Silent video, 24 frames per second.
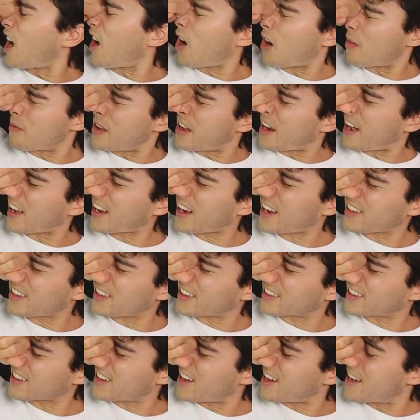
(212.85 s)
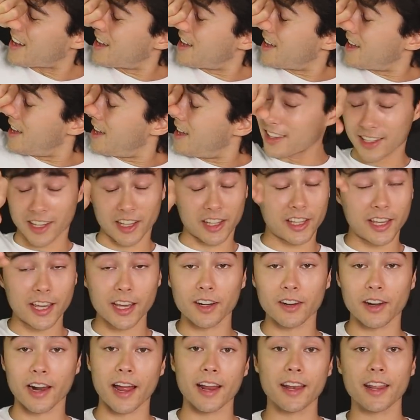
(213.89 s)
Oh man, I got like a
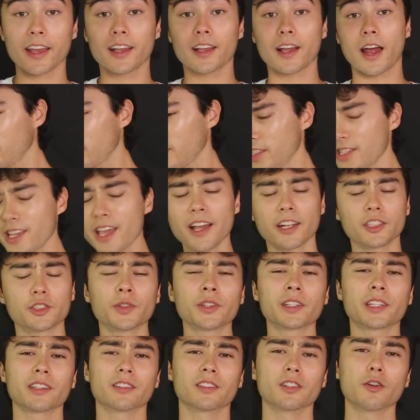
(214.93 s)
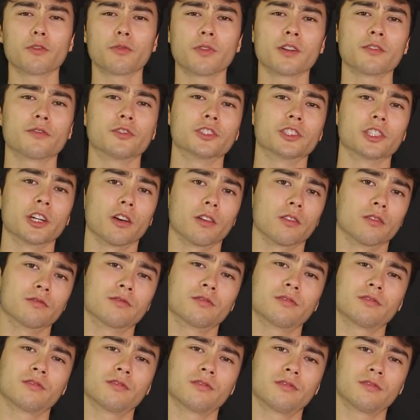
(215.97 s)
killer headache. Yeah, drinking, no fun for Joe.
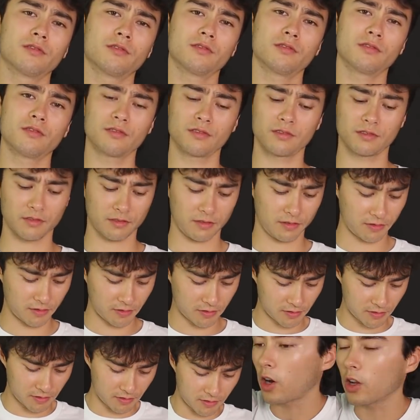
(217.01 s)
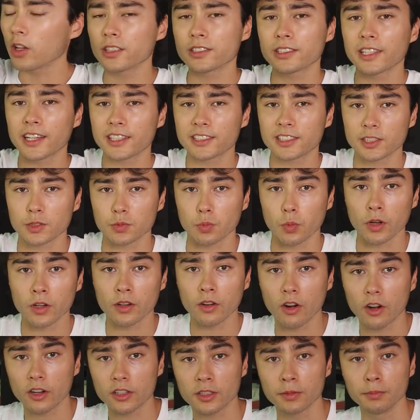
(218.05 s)
All it takes is one
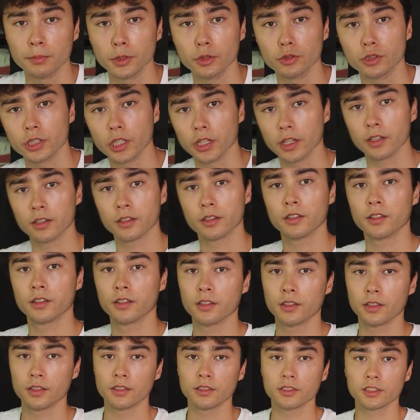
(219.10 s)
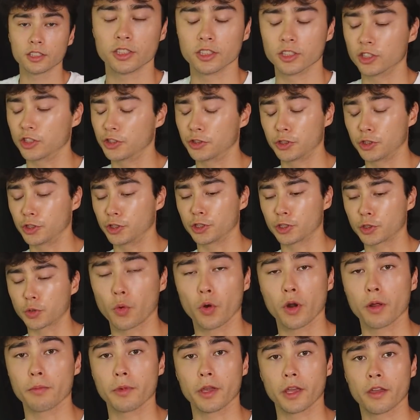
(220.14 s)
hard kombucha to just
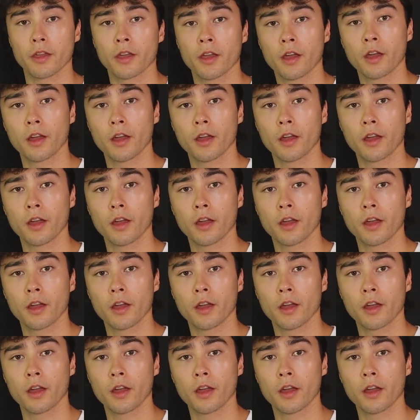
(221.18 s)
destroy me.